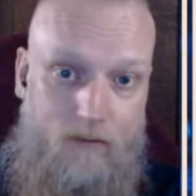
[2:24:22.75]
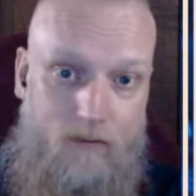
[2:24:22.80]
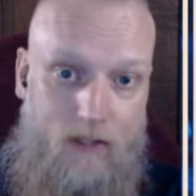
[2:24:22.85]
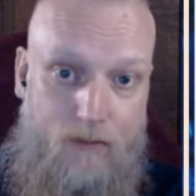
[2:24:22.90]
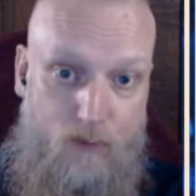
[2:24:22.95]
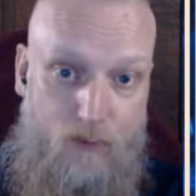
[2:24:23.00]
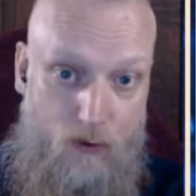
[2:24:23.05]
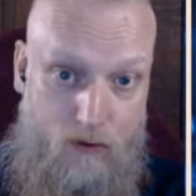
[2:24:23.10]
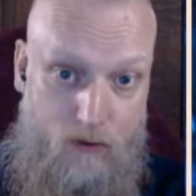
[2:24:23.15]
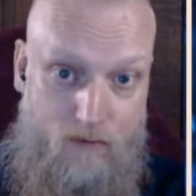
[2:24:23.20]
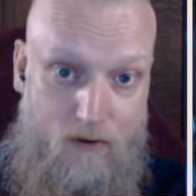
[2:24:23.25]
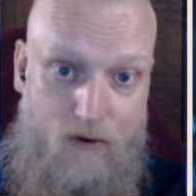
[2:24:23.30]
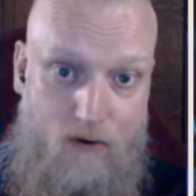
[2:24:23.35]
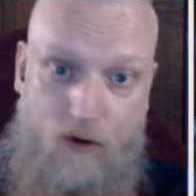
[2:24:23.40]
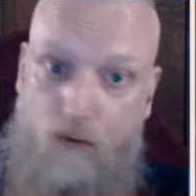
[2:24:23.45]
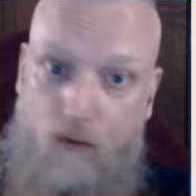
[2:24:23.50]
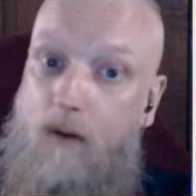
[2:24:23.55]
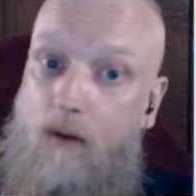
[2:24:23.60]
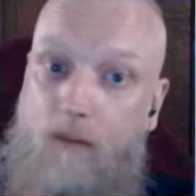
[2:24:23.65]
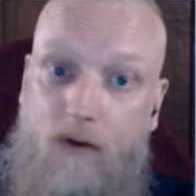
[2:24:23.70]
They brought their own
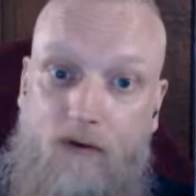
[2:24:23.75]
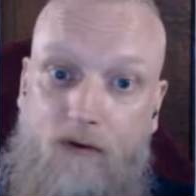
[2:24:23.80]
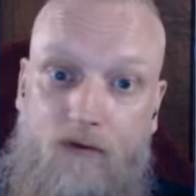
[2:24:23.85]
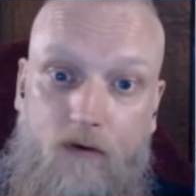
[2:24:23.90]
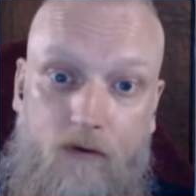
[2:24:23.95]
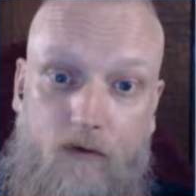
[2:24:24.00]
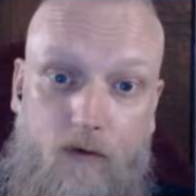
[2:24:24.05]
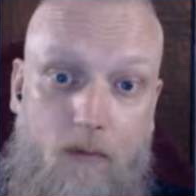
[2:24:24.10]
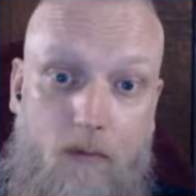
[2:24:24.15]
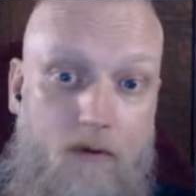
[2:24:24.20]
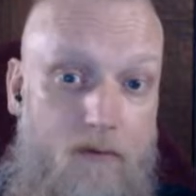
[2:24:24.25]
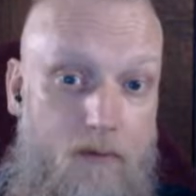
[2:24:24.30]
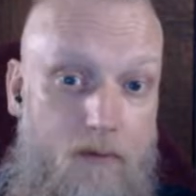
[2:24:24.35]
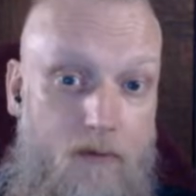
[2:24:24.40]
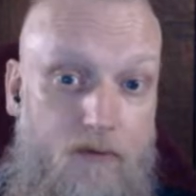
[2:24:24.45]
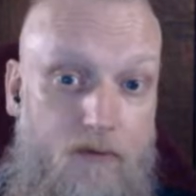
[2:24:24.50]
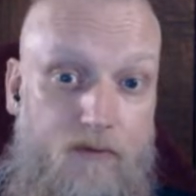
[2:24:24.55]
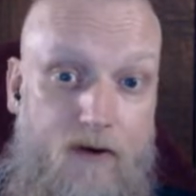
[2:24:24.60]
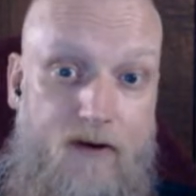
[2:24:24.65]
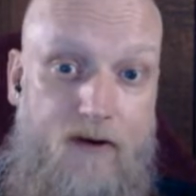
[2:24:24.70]
equipment, so some of it
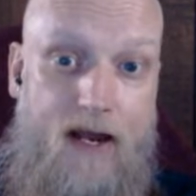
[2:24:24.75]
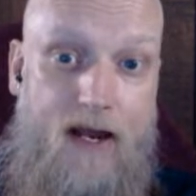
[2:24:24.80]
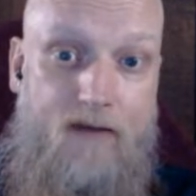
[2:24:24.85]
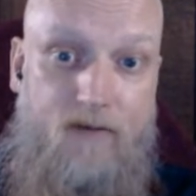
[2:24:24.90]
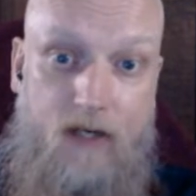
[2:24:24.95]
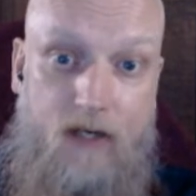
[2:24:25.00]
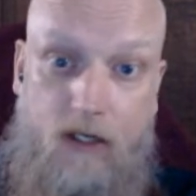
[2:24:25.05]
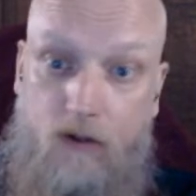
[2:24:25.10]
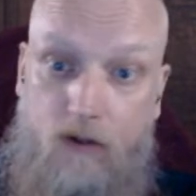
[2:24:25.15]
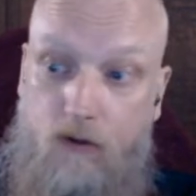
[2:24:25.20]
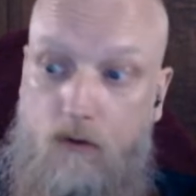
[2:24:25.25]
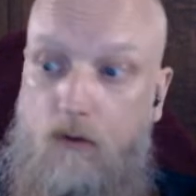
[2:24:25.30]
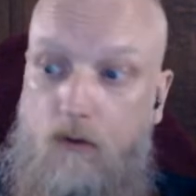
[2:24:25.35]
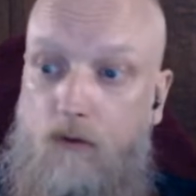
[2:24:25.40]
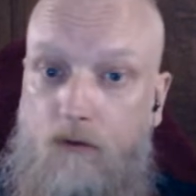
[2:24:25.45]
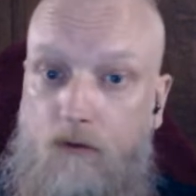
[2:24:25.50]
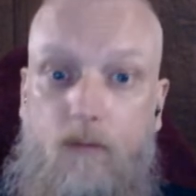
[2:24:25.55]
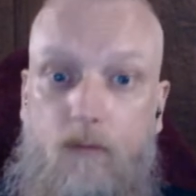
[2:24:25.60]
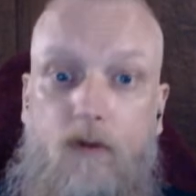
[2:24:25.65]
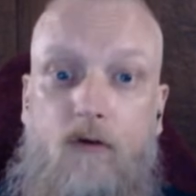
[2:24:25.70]
was very heavily
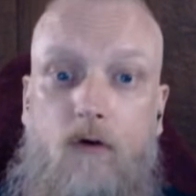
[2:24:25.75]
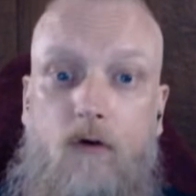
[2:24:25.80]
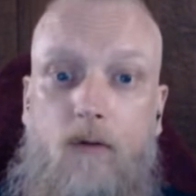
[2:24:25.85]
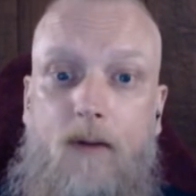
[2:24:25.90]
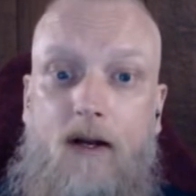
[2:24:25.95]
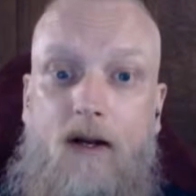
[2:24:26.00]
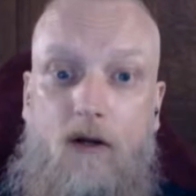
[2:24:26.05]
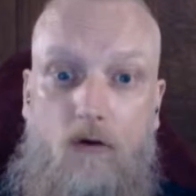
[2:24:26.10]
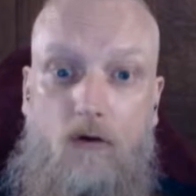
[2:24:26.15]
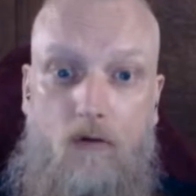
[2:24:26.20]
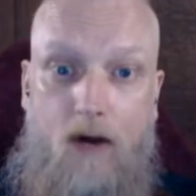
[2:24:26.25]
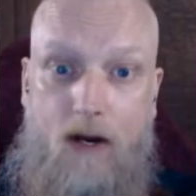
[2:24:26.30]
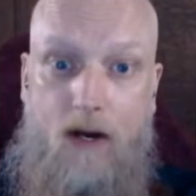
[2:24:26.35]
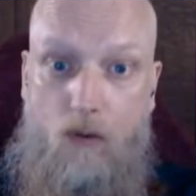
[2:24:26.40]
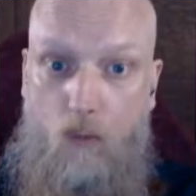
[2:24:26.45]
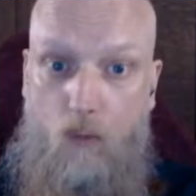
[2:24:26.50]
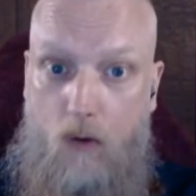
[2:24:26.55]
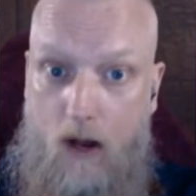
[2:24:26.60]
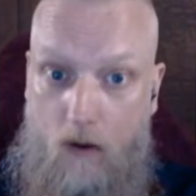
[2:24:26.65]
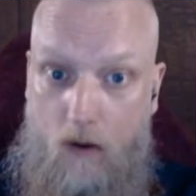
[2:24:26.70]
adorned. So we're talking about a
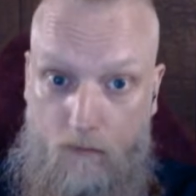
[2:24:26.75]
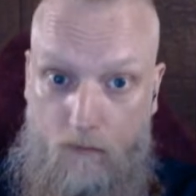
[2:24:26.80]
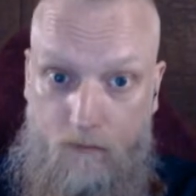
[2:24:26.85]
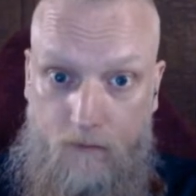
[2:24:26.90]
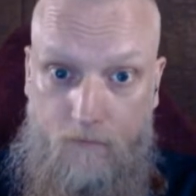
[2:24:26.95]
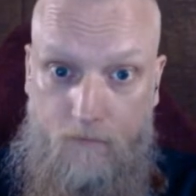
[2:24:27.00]
great wealth.